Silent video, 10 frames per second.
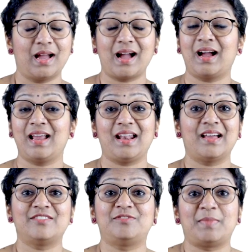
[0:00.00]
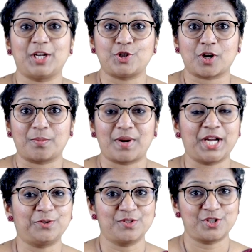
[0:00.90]
I love my job. I
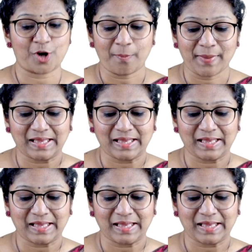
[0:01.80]
don't stop